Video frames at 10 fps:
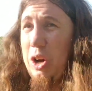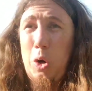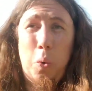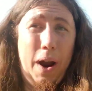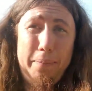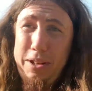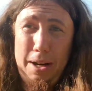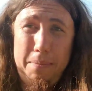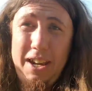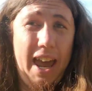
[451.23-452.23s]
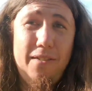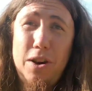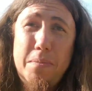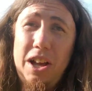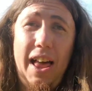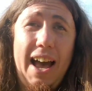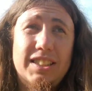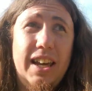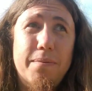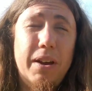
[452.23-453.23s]
crap ton of meat. Every meal
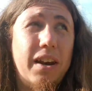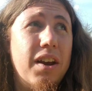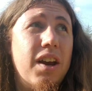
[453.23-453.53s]
has to have meat.